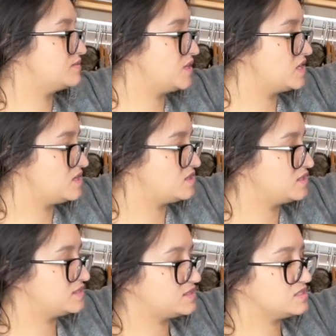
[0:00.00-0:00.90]
small,
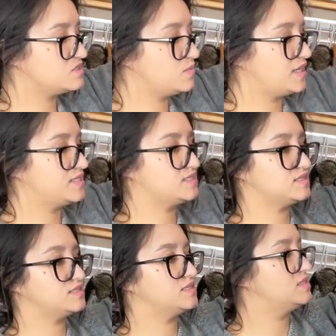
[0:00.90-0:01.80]
single
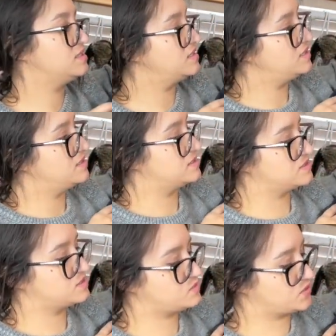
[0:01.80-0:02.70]
button.
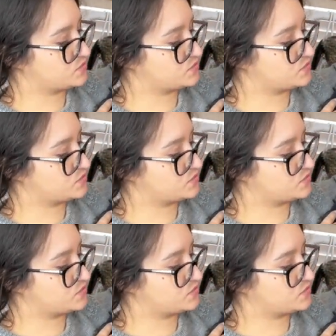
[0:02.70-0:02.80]
This would be